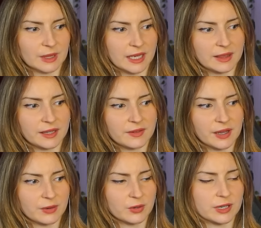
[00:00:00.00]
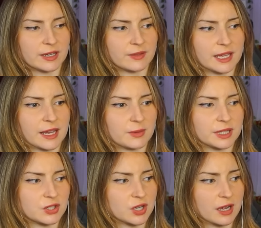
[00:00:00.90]
I love how creative they get with
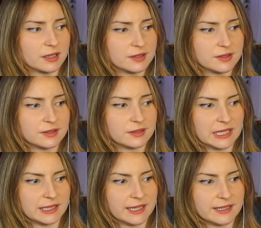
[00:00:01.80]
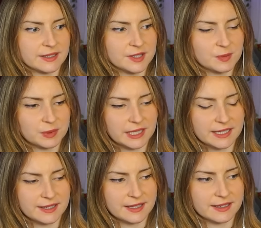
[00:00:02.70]
the shots. Like,
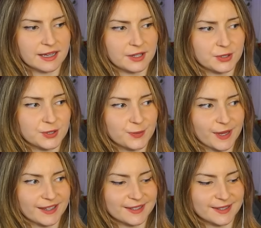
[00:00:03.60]
displays the entire space.